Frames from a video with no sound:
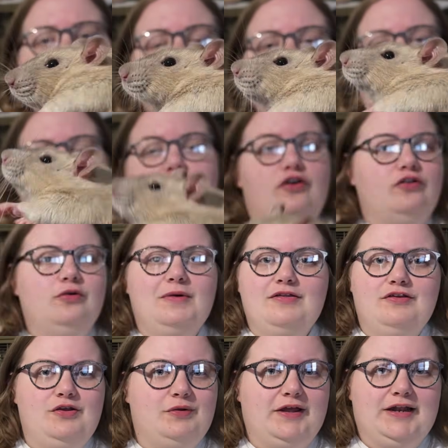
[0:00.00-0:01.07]
do want I don't know
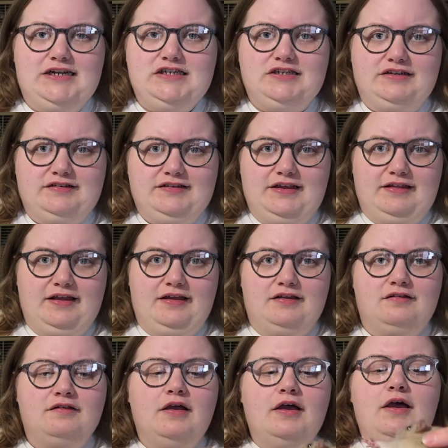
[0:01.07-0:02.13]
whether you can actually see
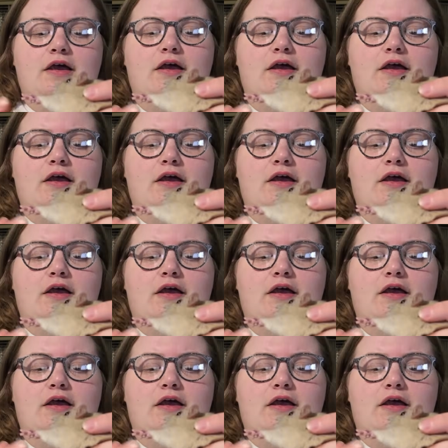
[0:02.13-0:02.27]
this.